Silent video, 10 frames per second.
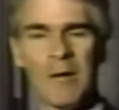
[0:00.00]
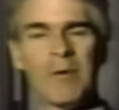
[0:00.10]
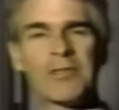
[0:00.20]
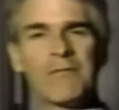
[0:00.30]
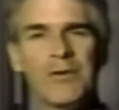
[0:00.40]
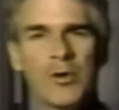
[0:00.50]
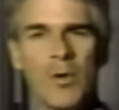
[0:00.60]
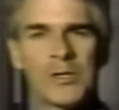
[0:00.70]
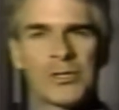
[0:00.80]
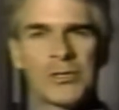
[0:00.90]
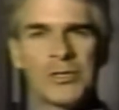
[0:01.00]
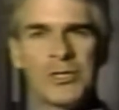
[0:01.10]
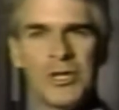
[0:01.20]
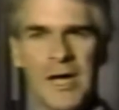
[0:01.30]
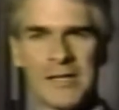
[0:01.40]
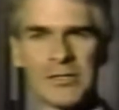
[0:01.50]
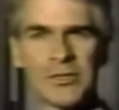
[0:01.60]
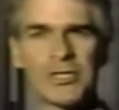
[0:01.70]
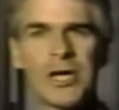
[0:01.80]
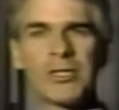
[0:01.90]
But the few questions he did answer
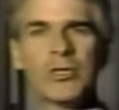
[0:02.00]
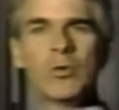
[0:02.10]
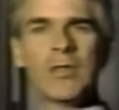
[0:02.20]
shed new